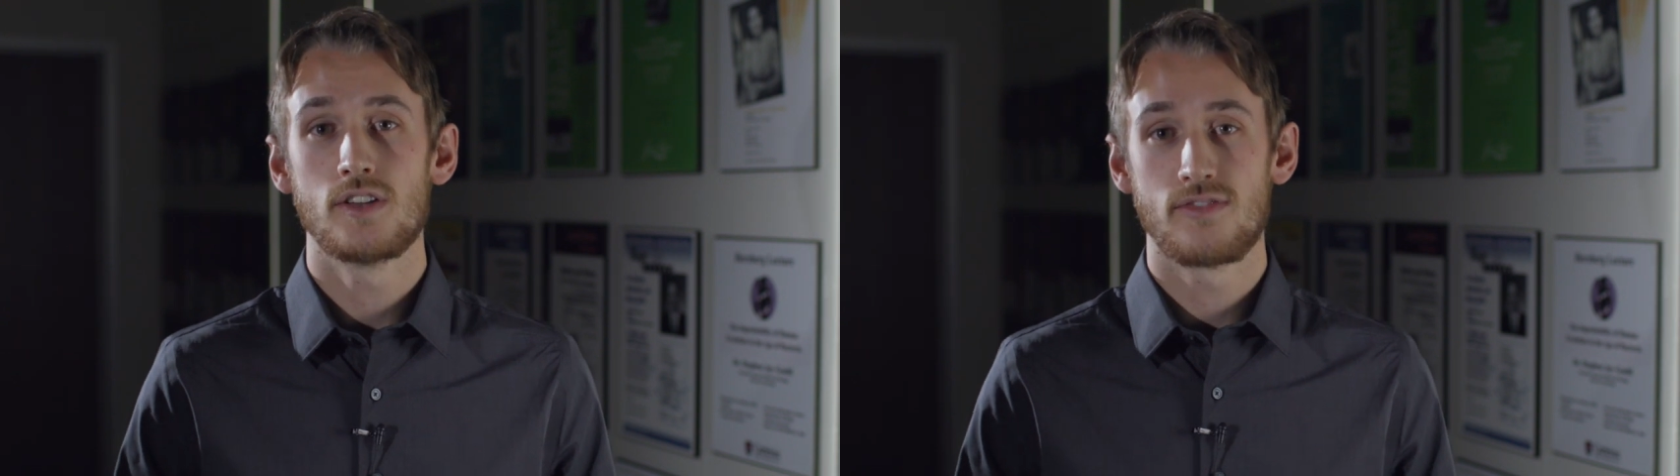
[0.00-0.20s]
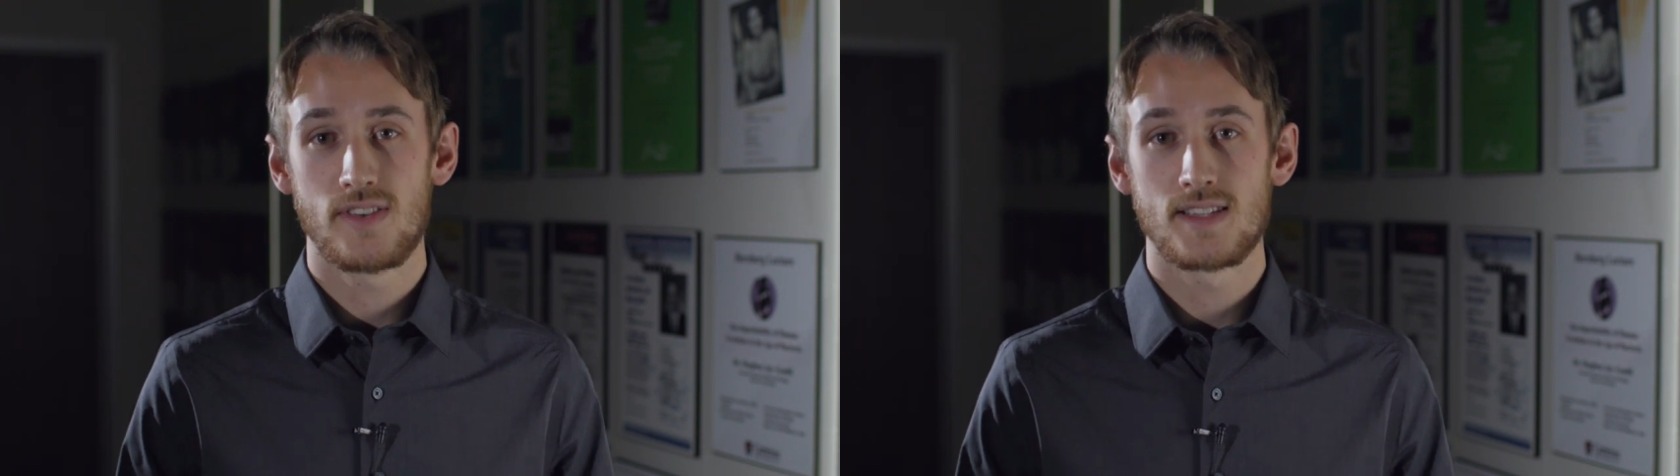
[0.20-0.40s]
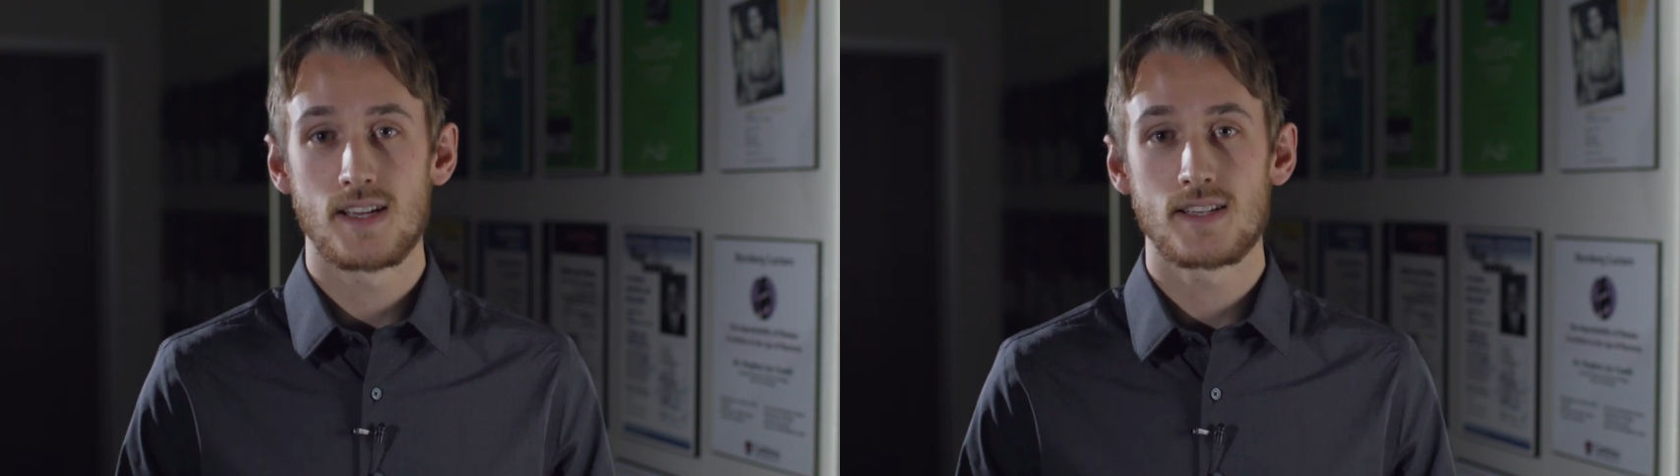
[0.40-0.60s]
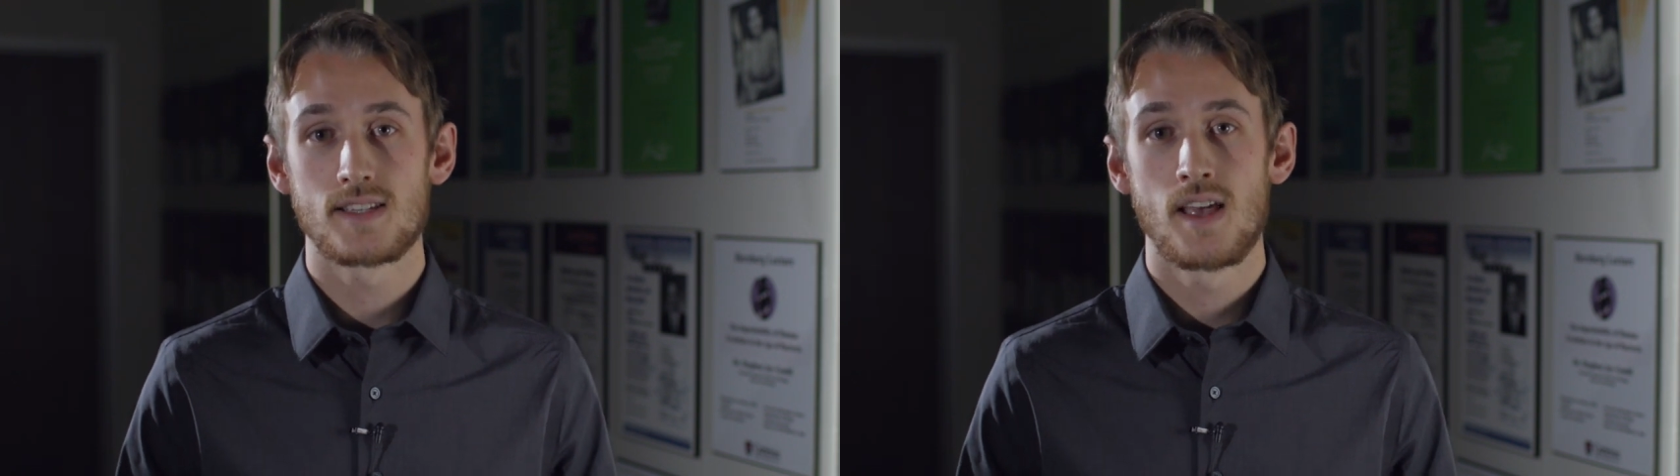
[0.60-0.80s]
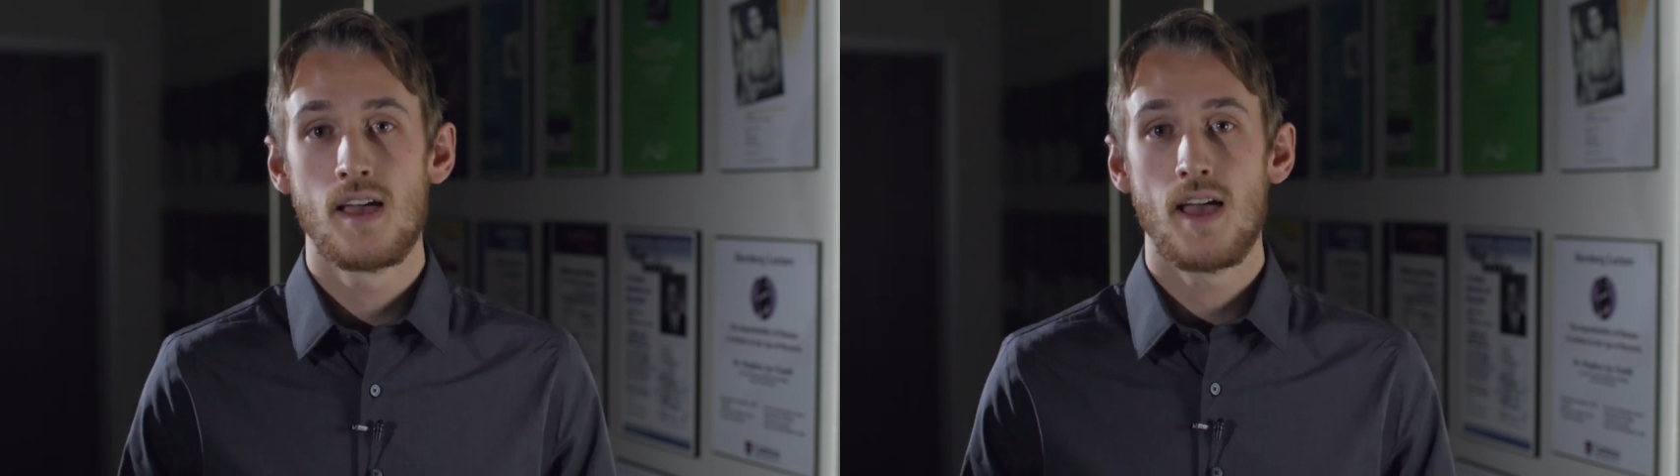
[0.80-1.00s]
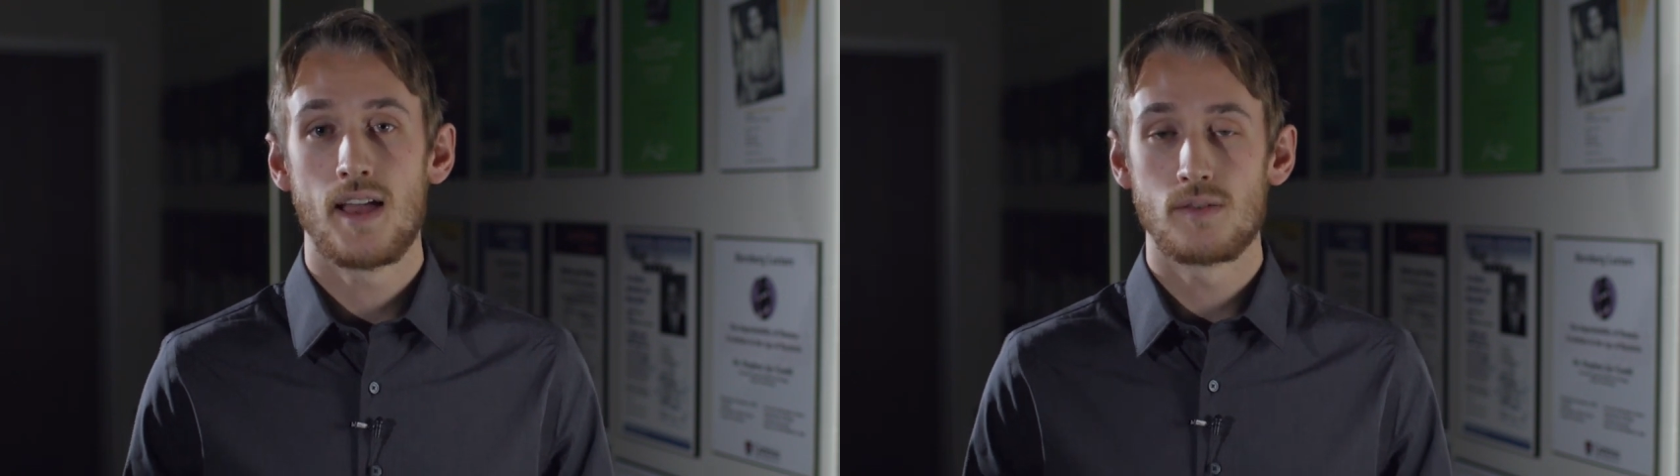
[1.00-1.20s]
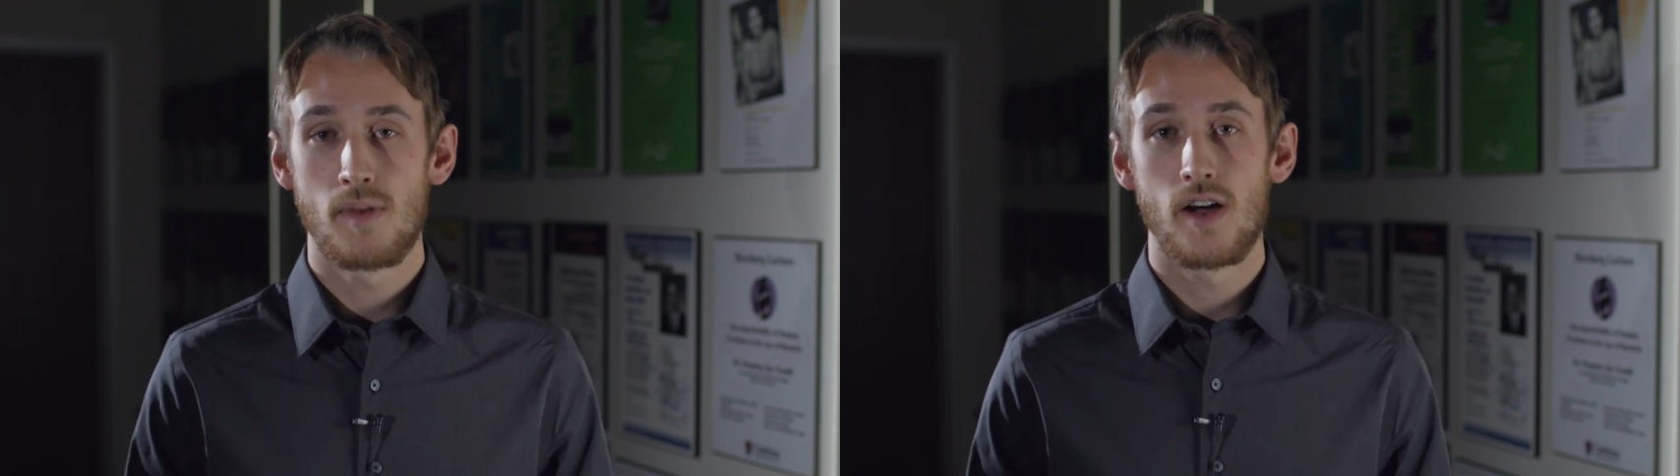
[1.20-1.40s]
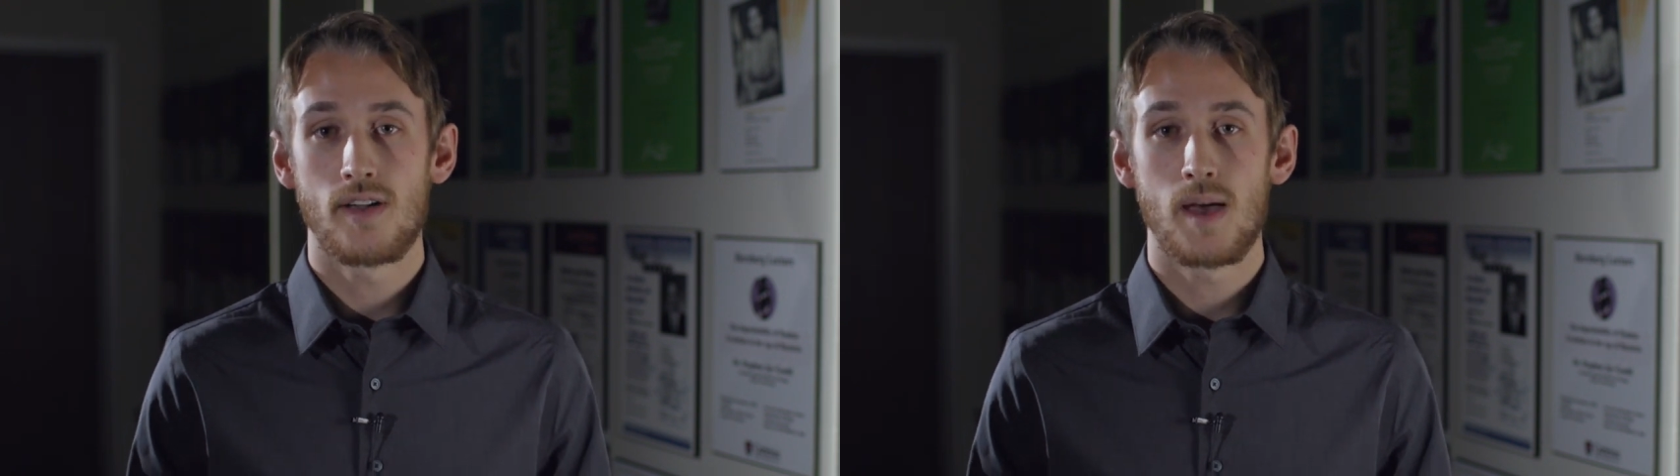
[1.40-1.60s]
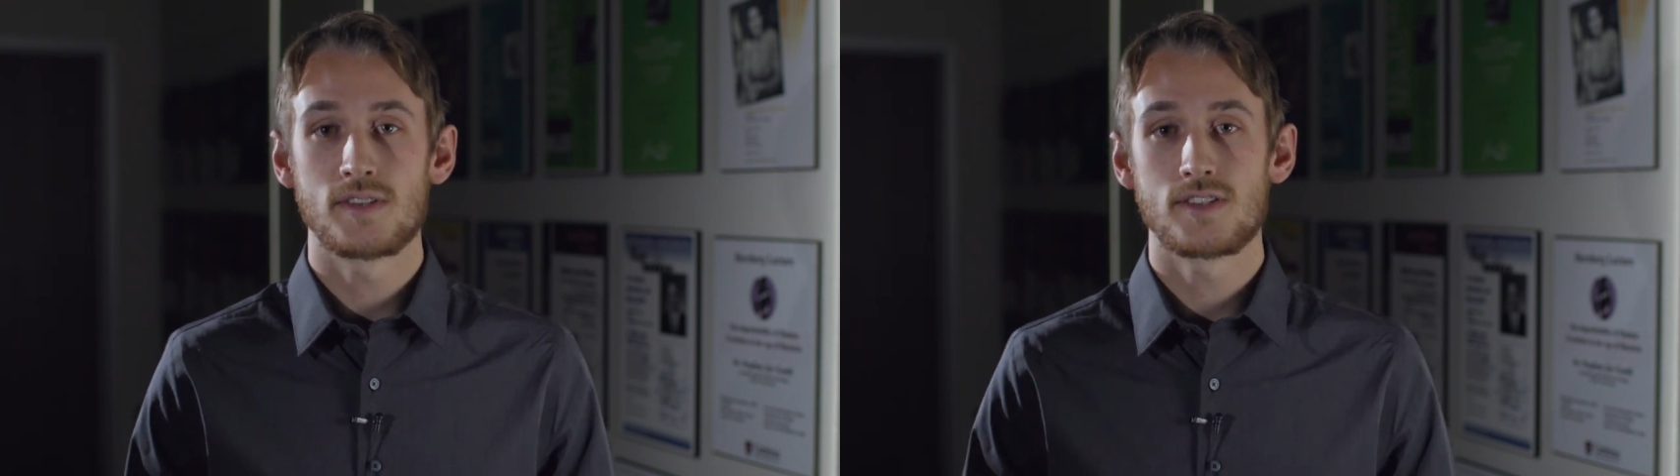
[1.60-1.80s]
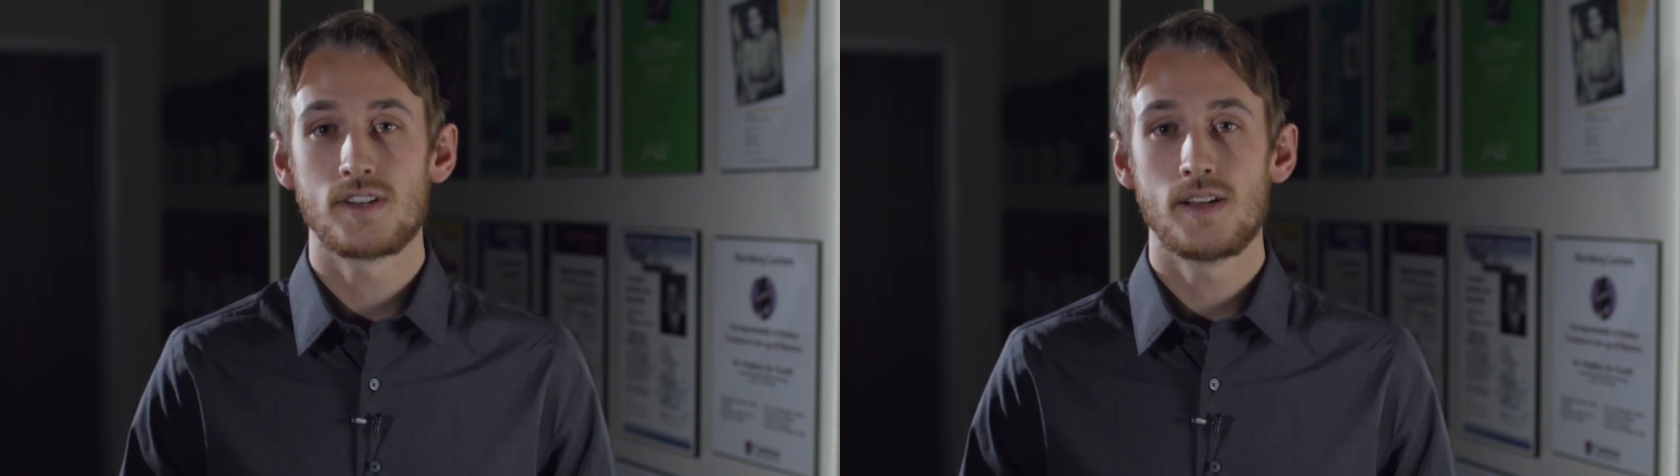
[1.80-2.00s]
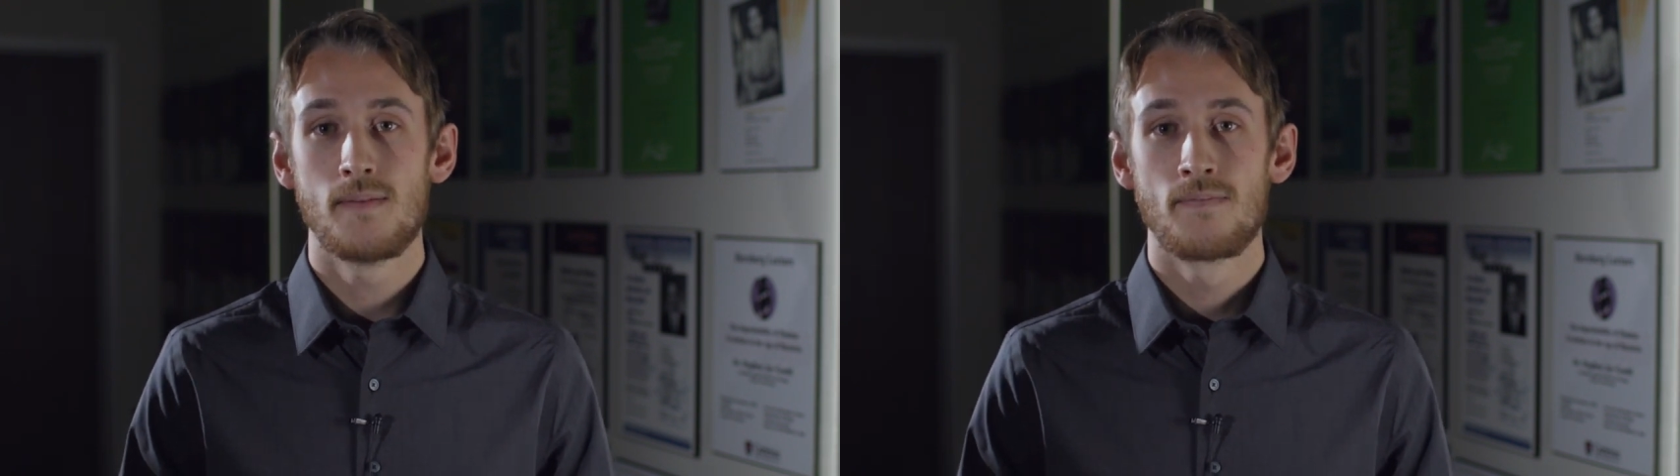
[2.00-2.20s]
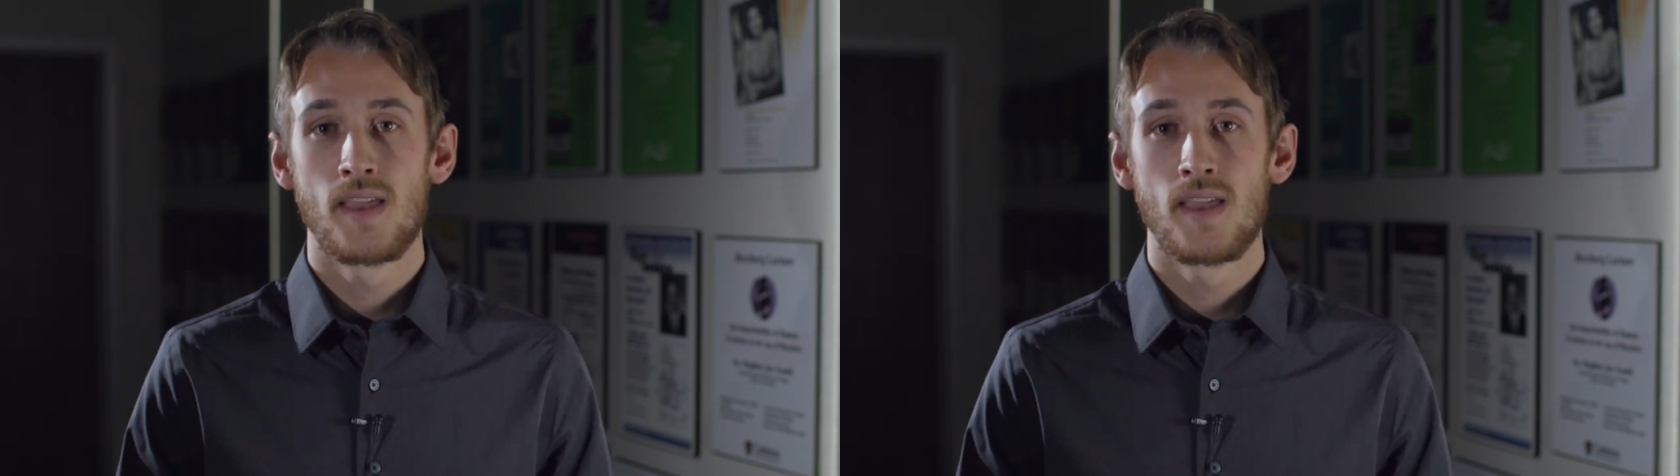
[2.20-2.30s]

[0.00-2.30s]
your physics, and your biochemistry.